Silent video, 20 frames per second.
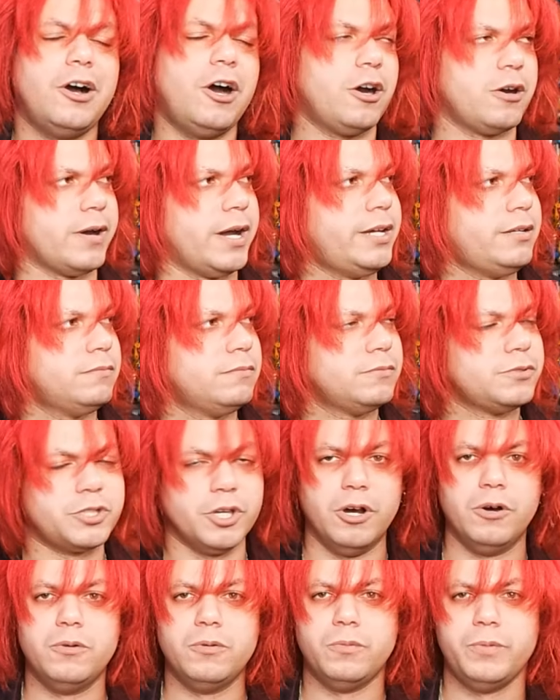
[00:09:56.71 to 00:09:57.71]
alright,
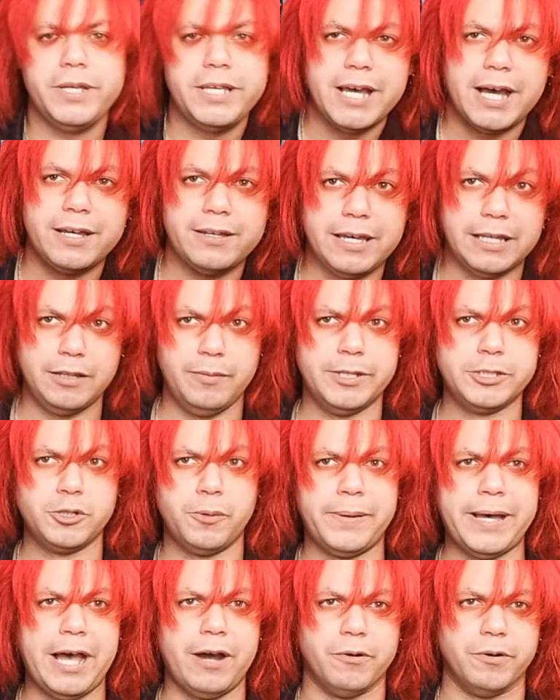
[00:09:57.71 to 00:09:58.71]
so we got
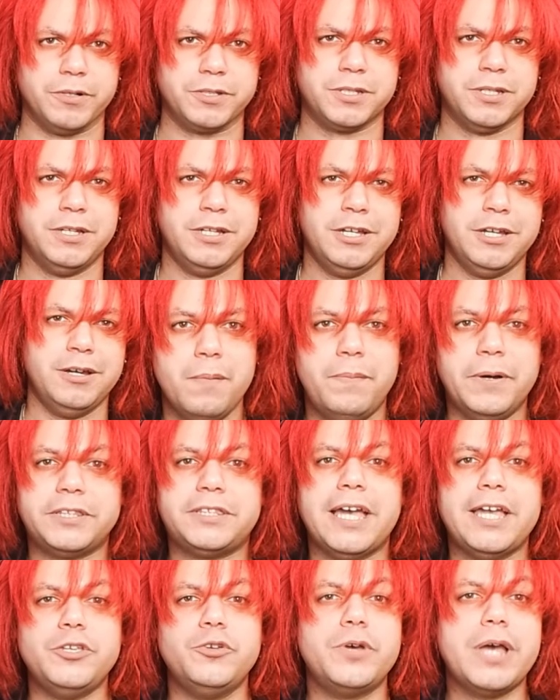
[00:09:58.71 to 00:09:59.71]
elemental powers.
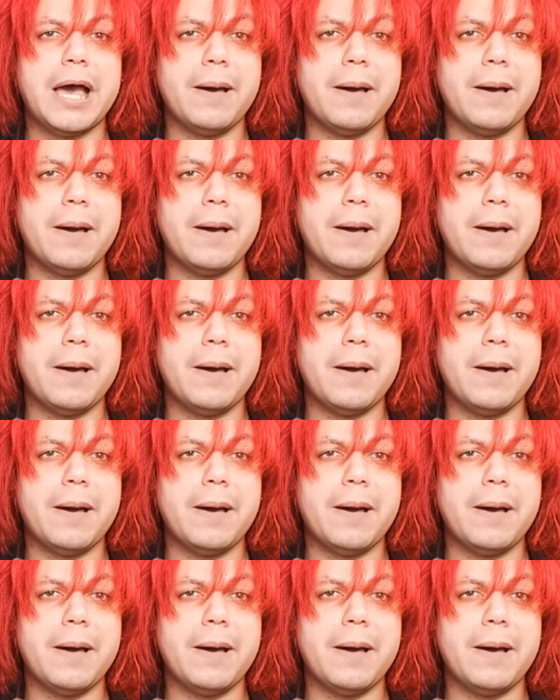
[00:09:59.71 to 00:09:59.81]
But then you